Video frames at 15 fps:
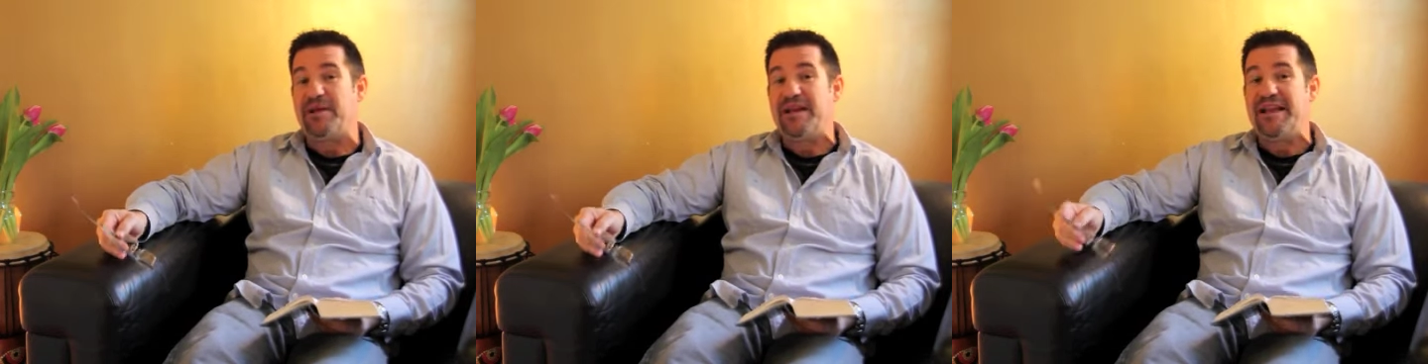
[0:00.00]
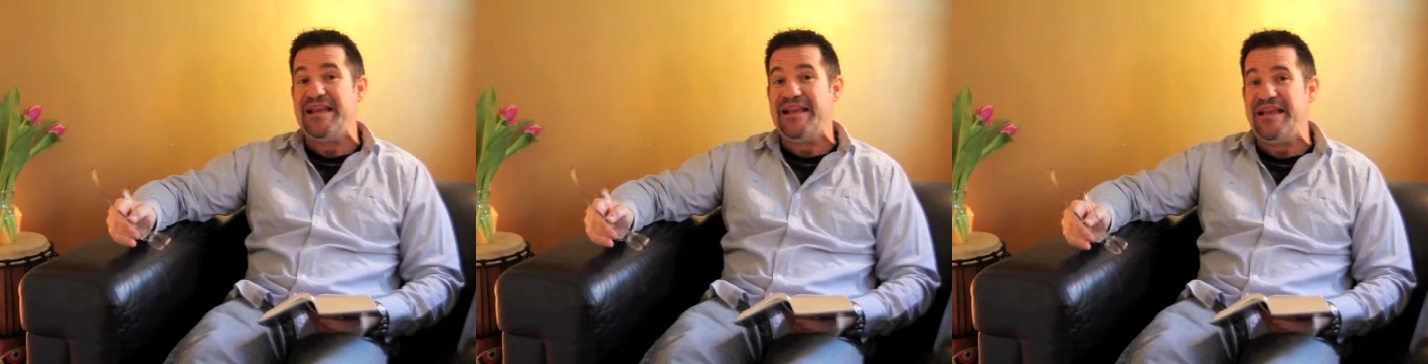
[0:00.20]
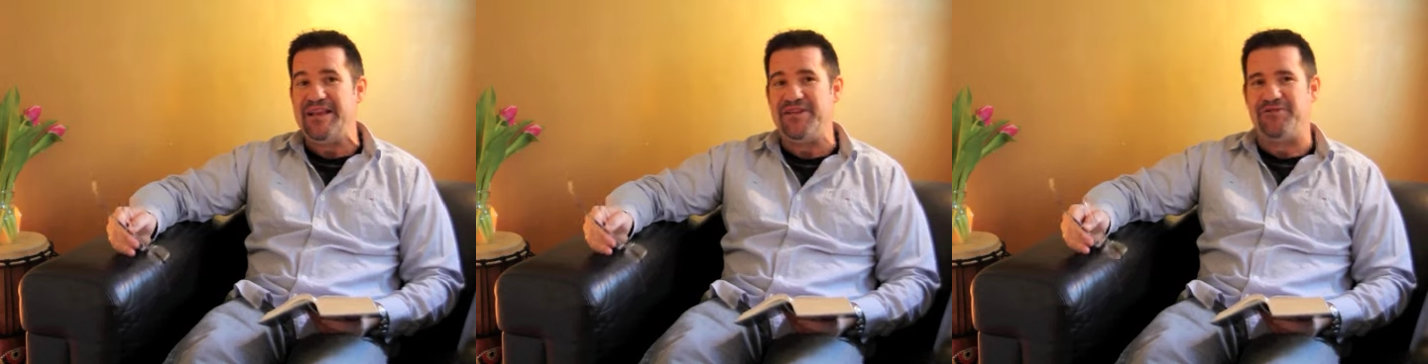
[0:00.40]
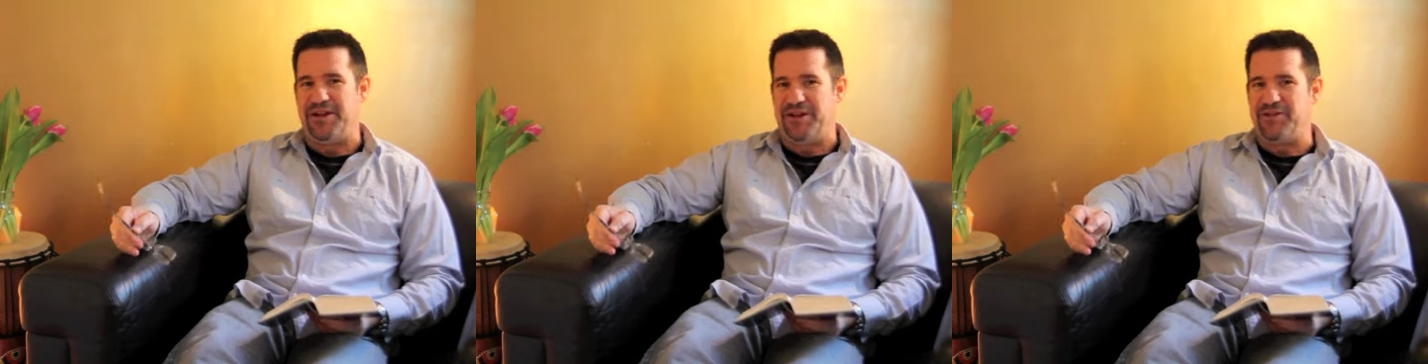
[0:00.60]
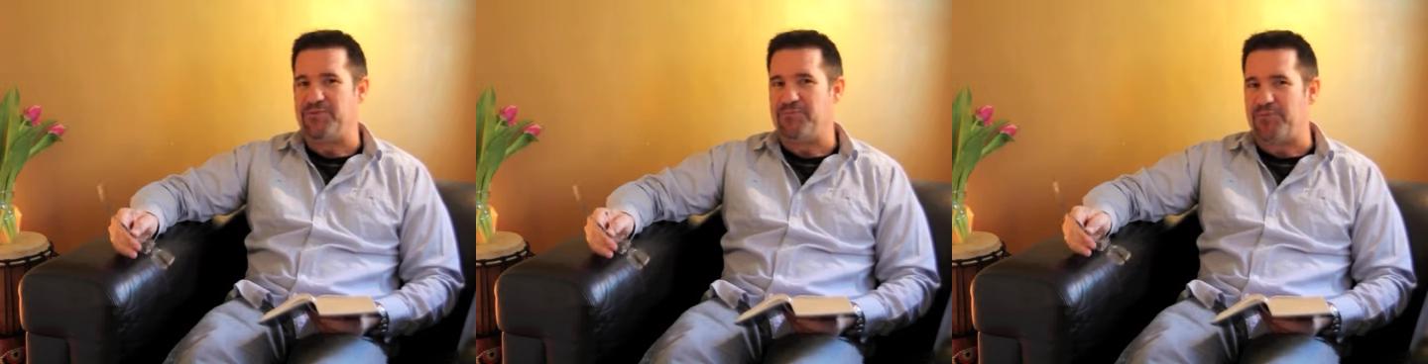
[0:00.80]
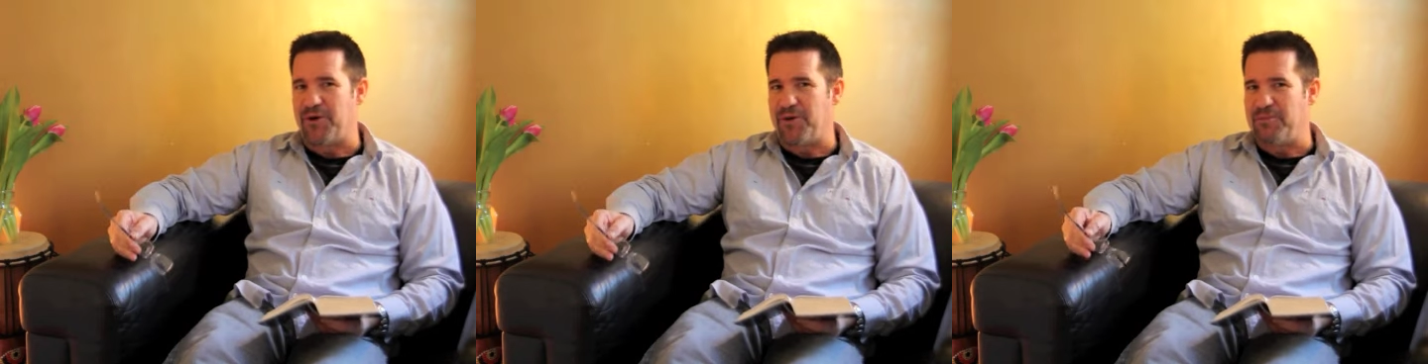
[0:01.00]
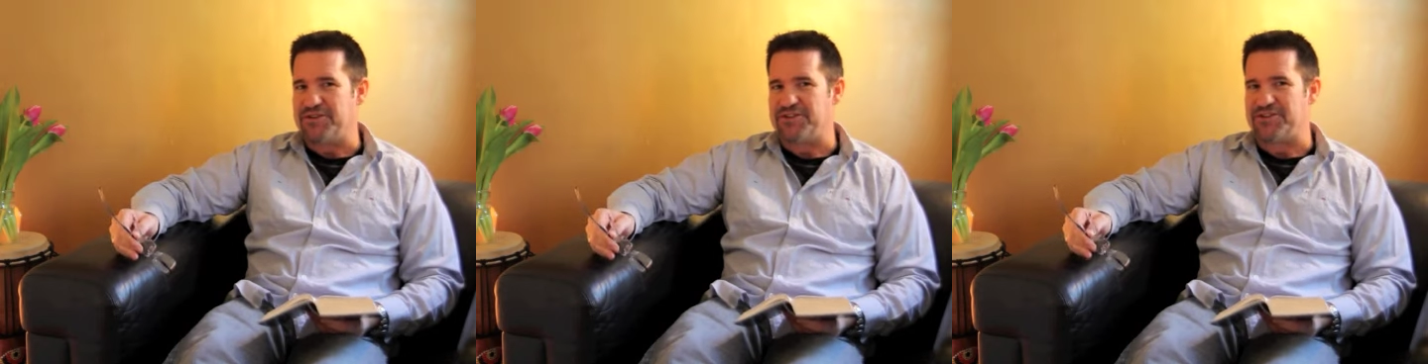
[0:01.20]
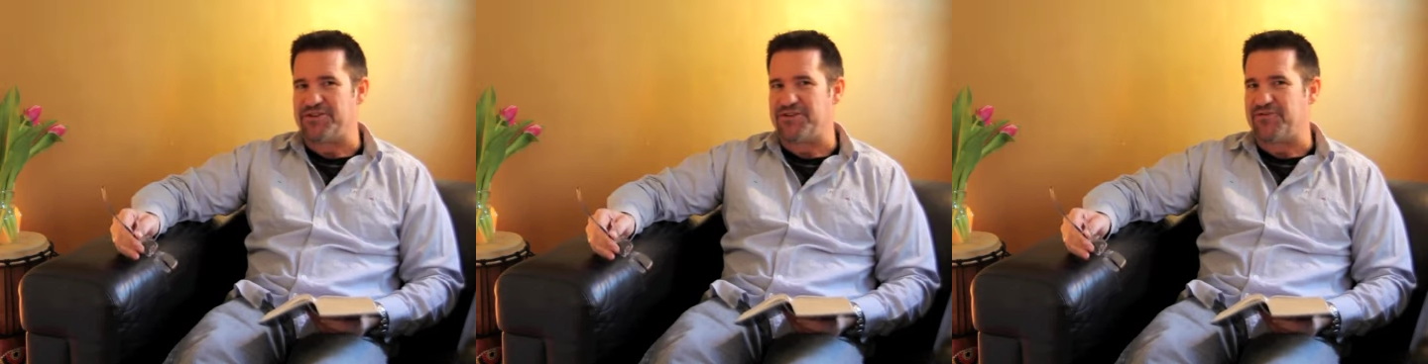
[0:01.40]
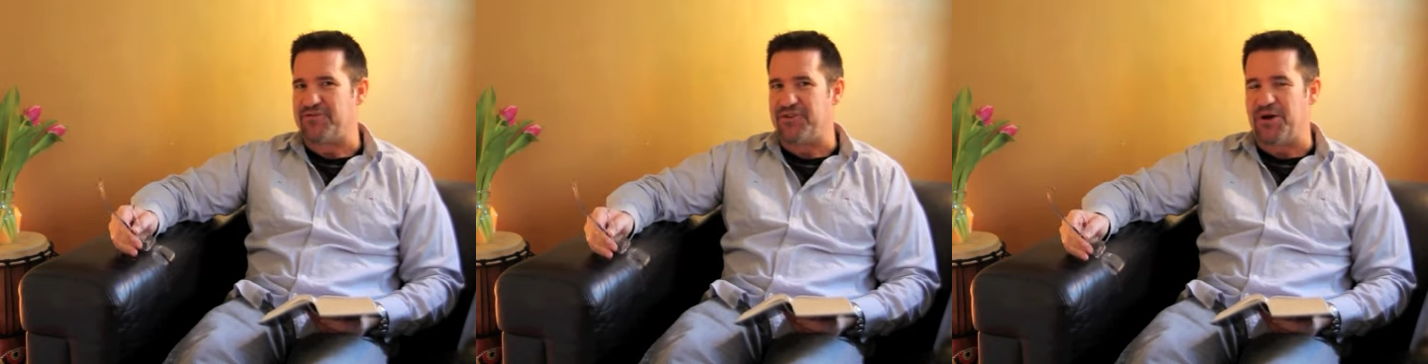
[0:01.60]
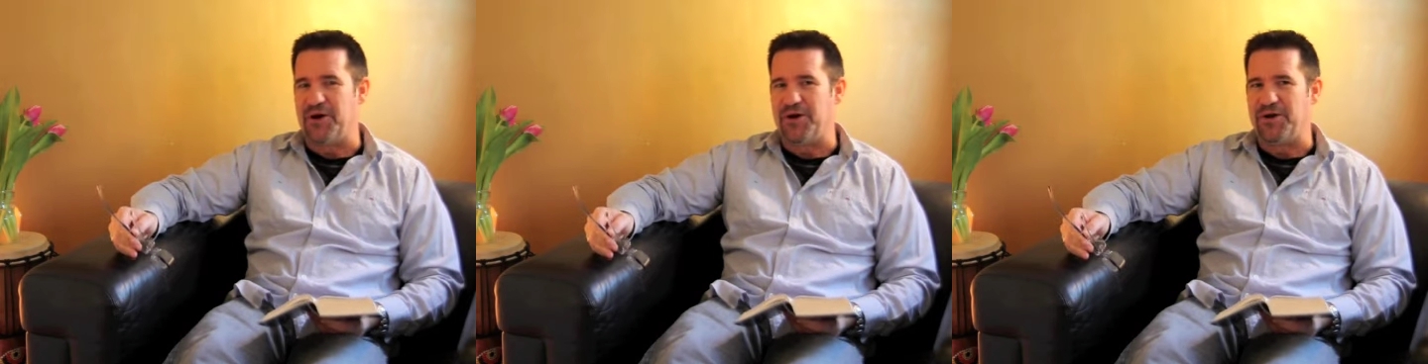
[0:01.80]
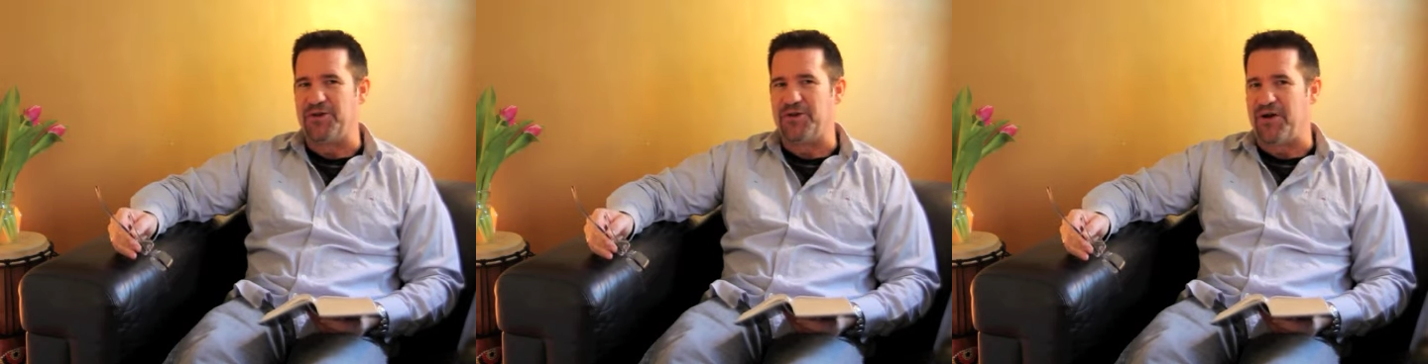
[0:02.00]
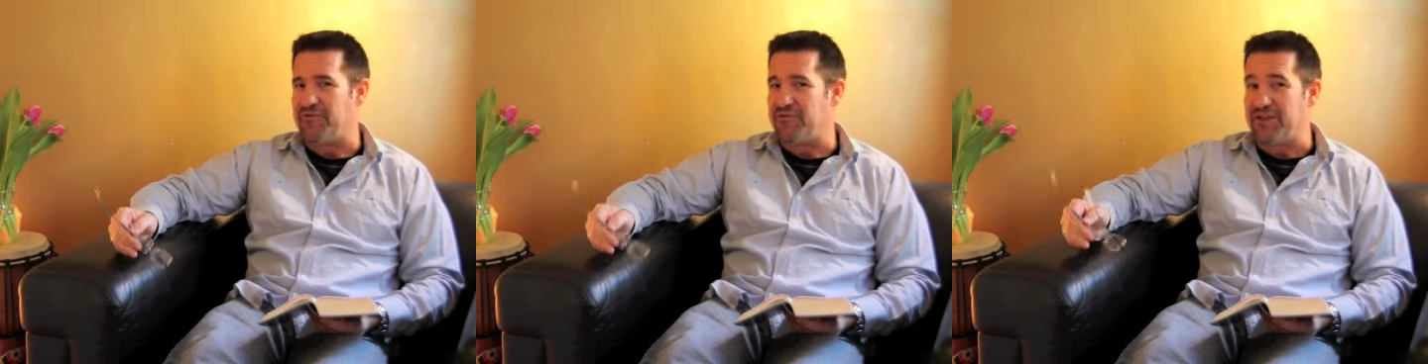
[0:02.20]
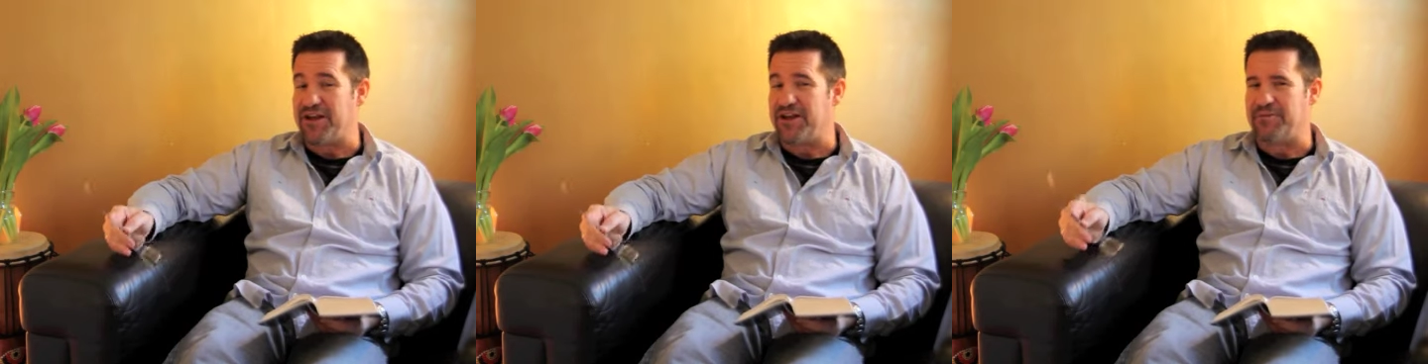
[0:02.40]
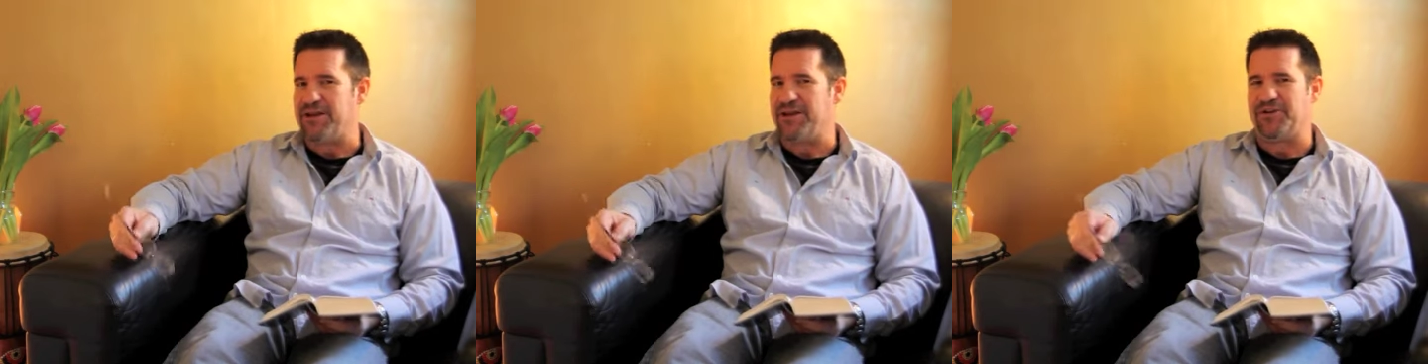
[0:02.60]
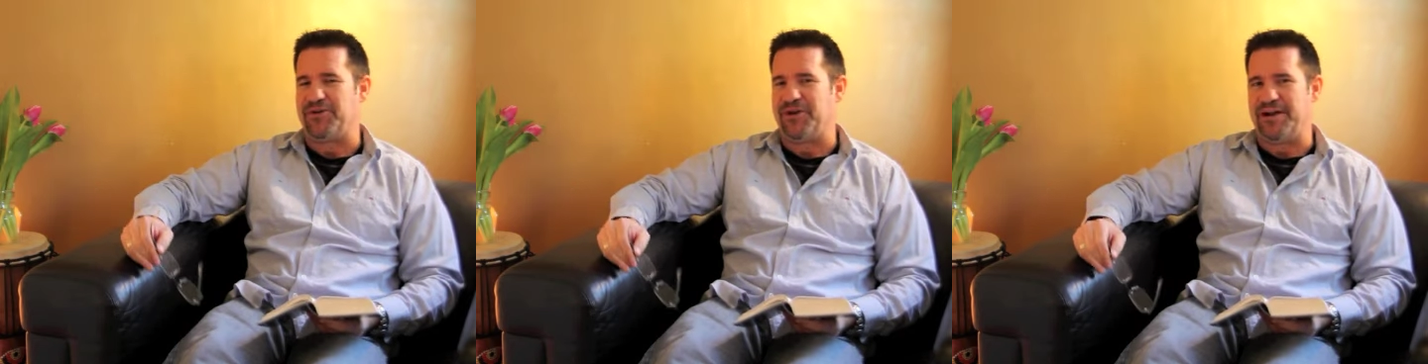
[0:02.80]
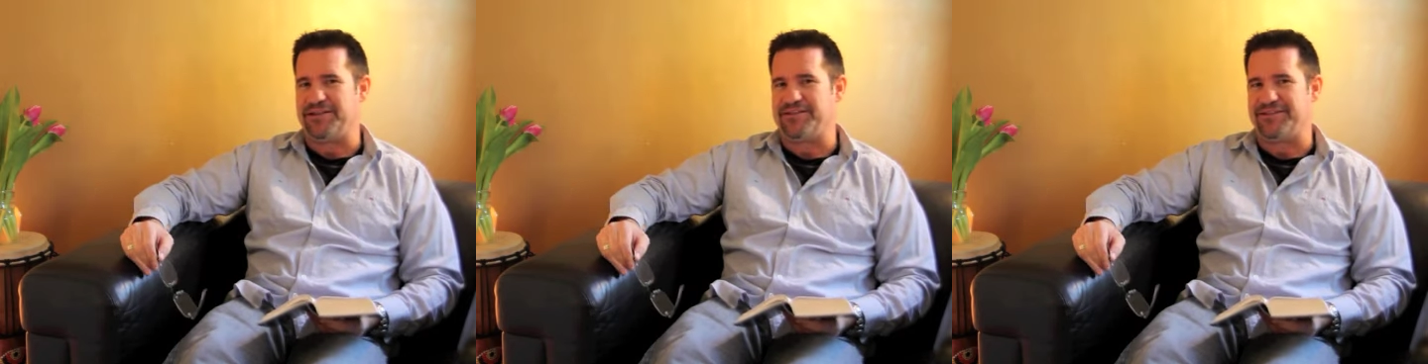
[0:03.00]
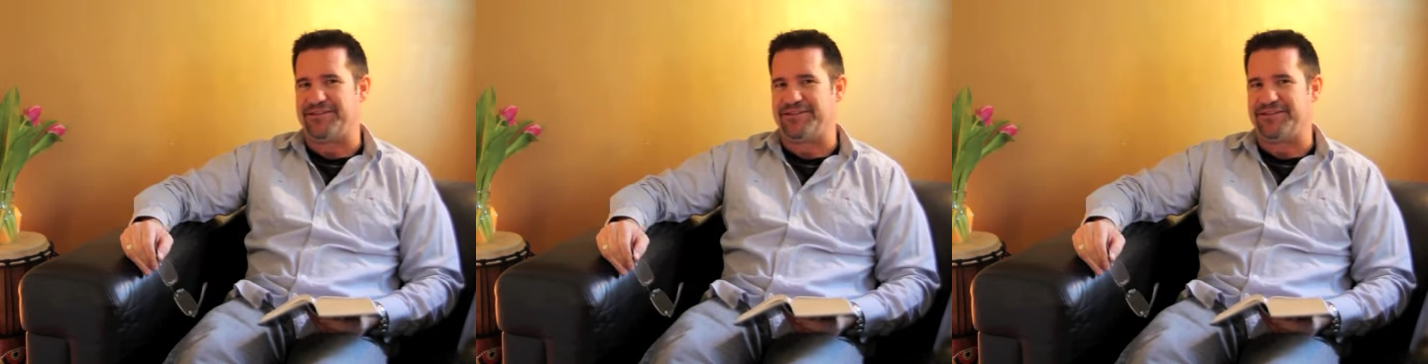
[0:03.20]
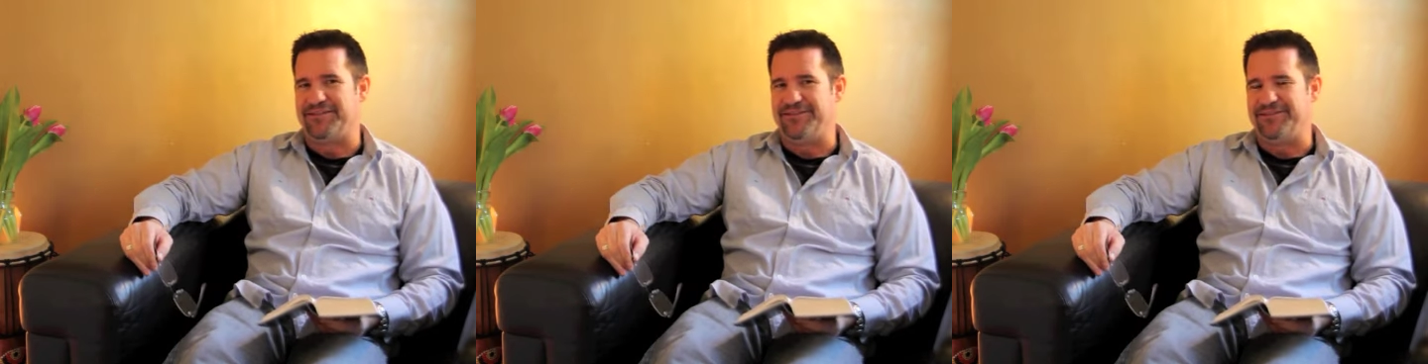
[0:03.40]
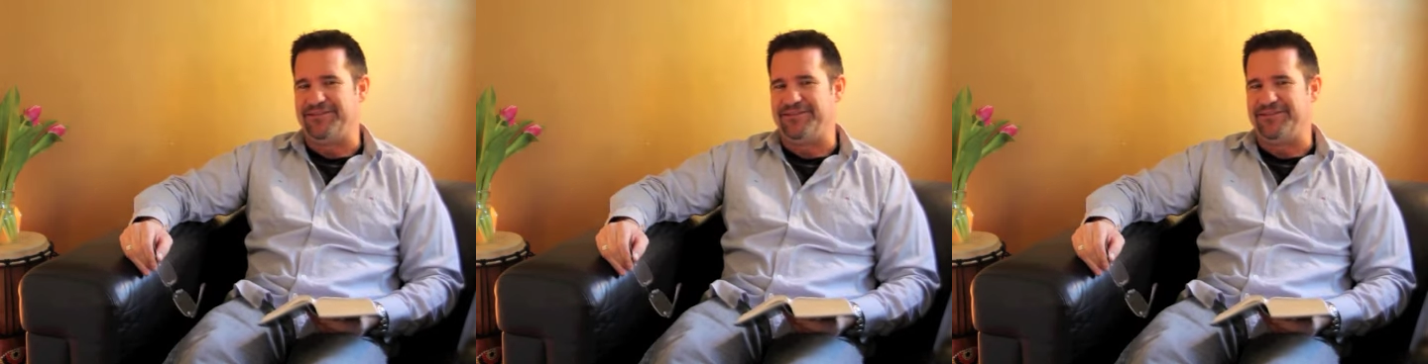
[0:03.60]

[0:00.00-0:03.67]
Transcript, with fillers: believing the promises of God of the coming Christ.